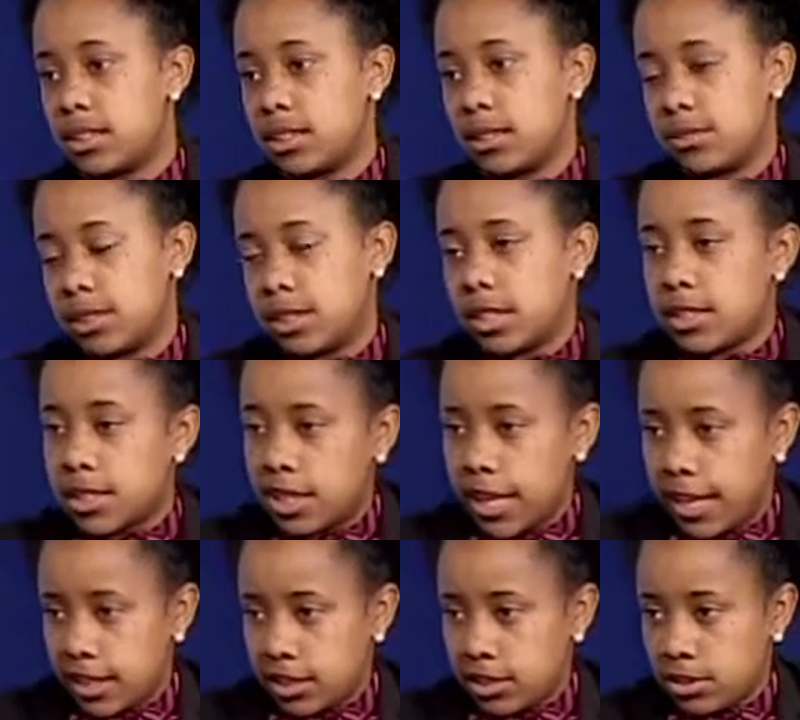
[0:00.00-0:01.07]
So
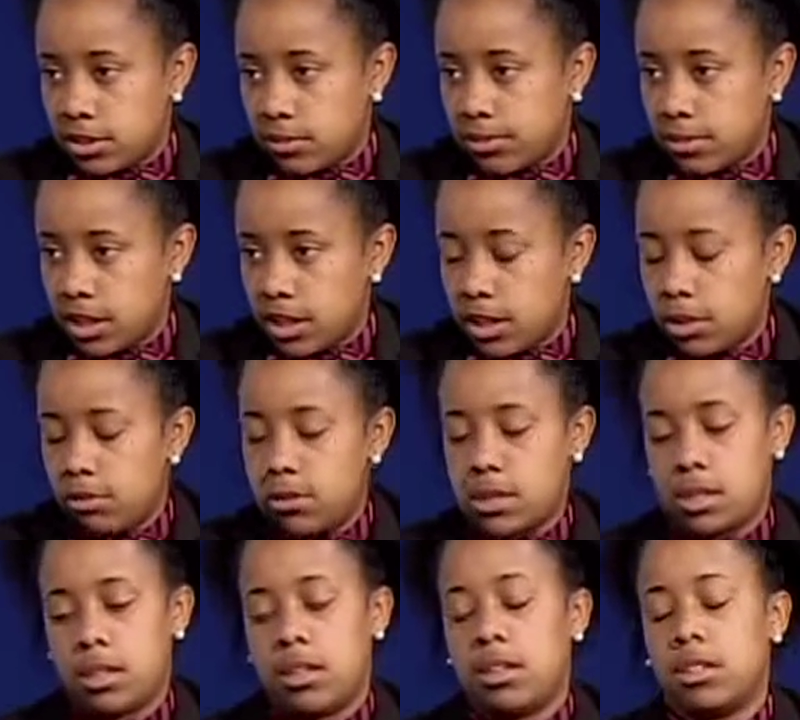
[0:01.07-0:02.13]
Cincinnati Soup
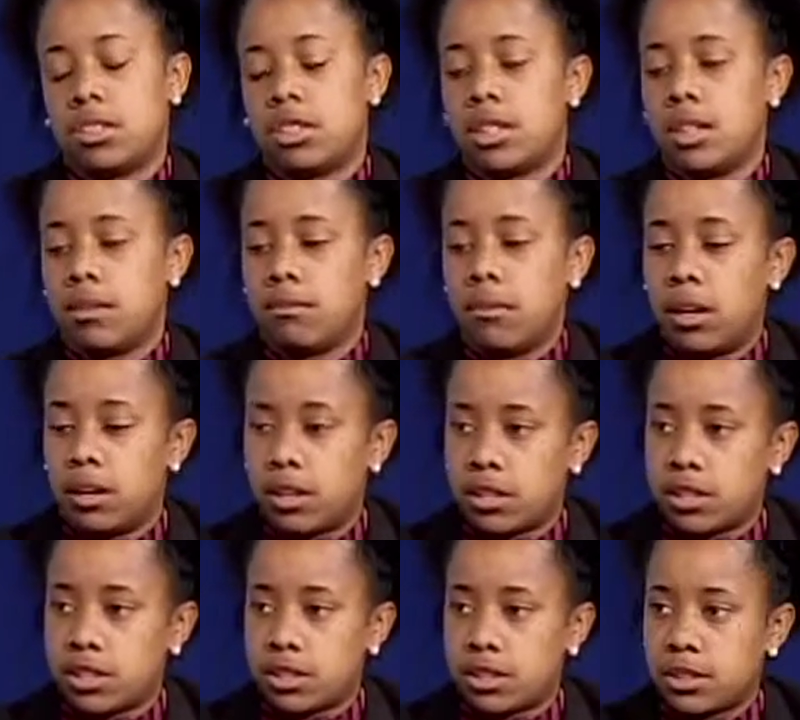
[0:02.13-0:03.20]
was launched in
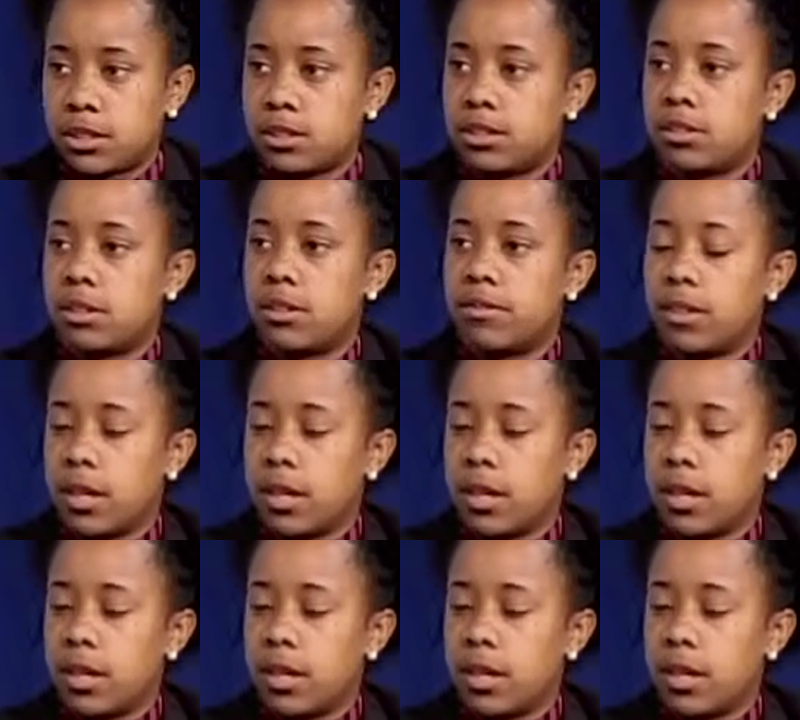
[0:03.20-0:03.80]
March to sort of